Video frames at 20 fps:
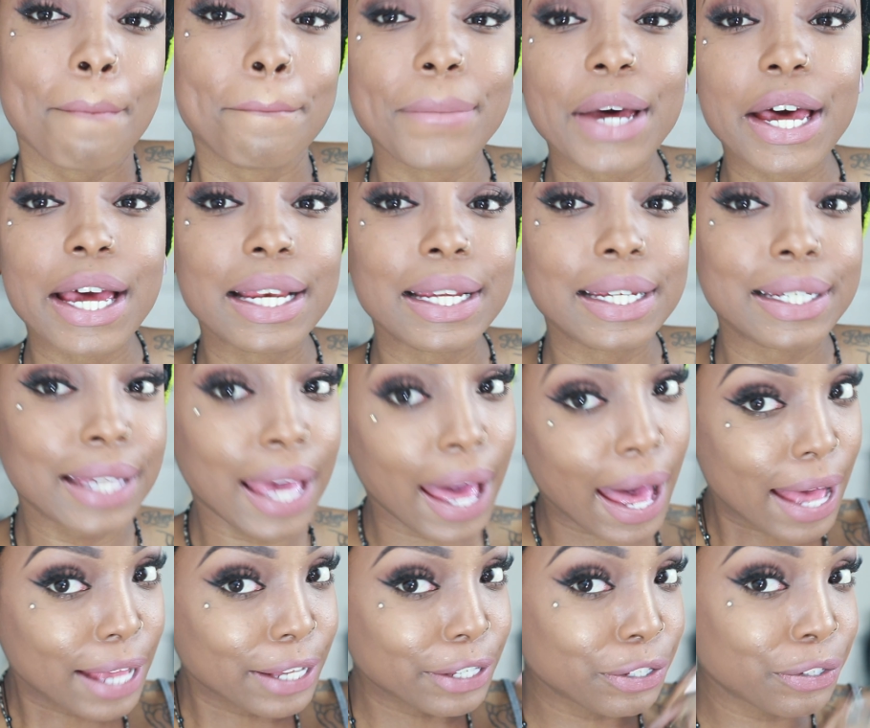But
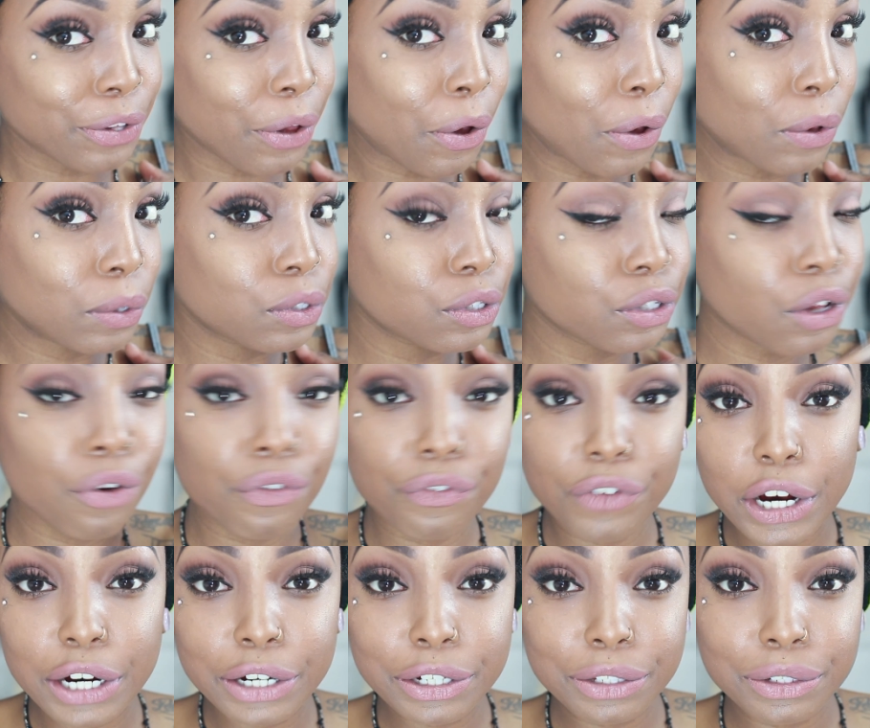yeah, so
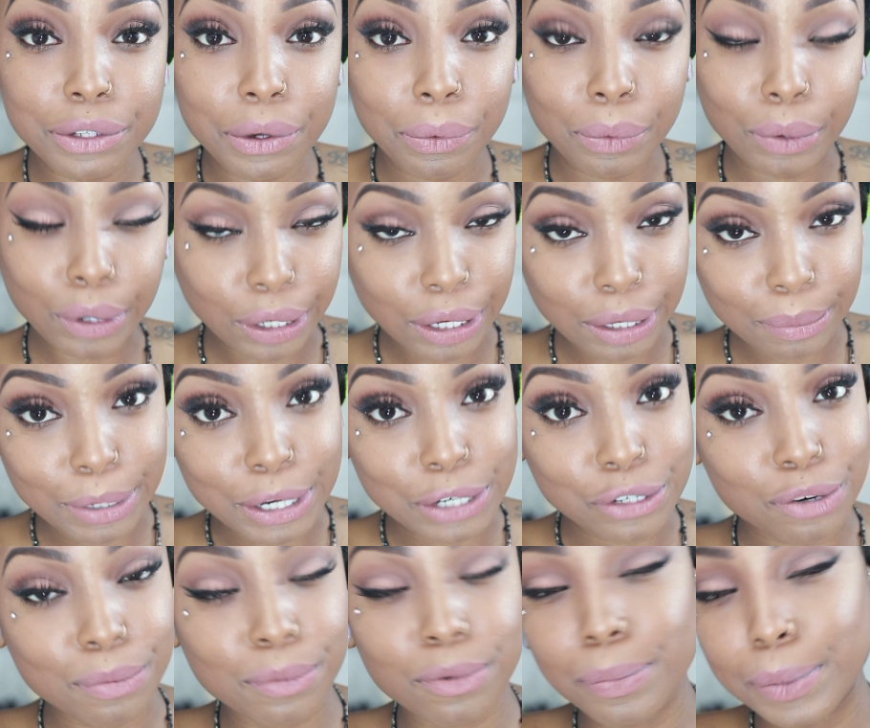far so good. My
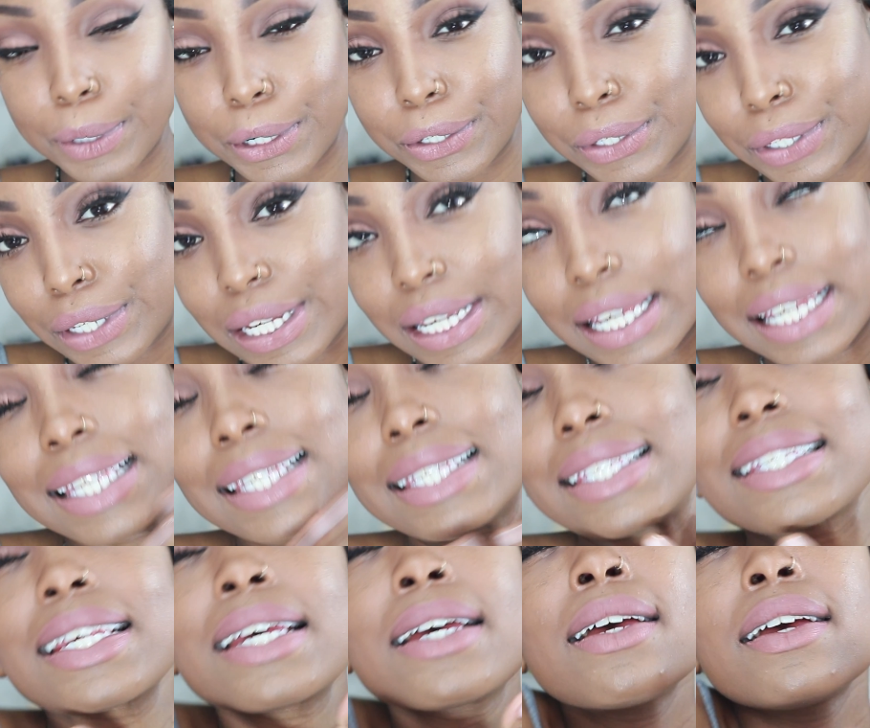dermal piercing
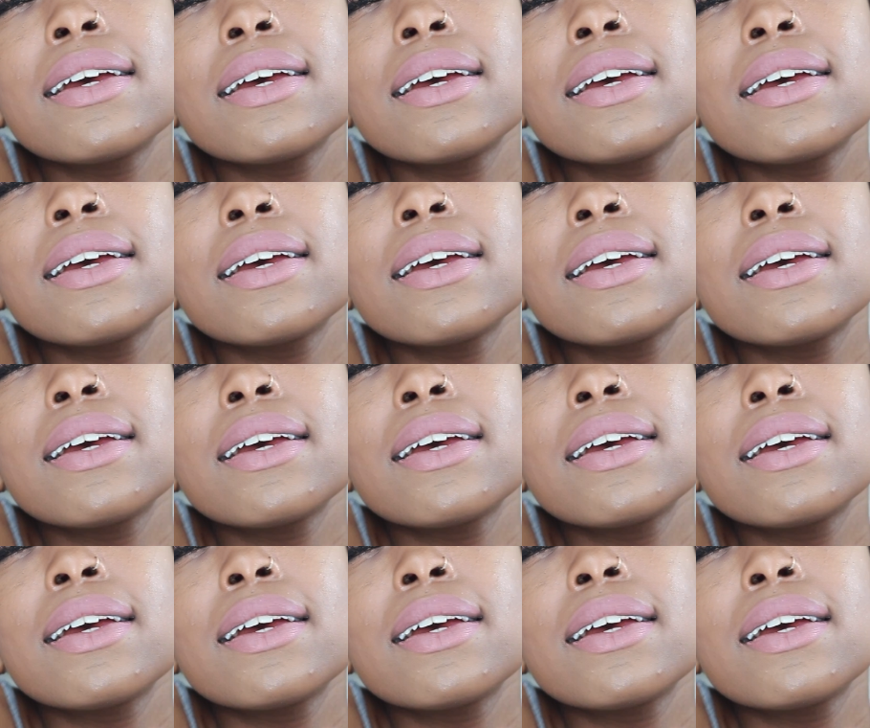is